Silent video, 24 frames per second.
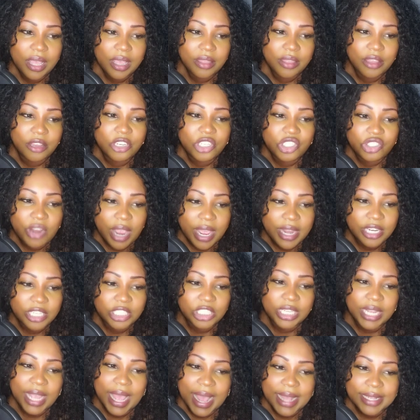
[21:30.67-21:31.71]
Their
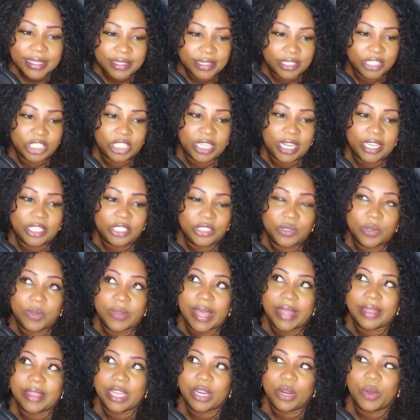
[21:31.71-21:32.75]
strategy has to change so
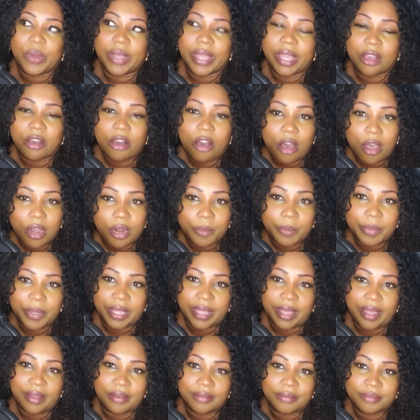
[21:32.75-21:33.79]
that they don't get caught up
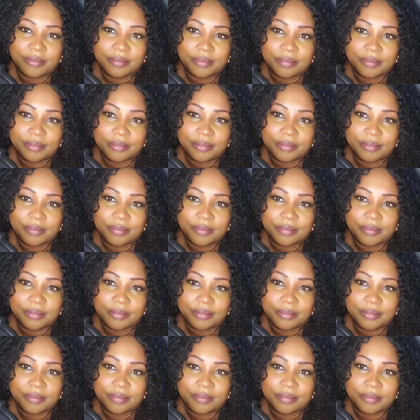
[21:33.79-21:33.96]
again.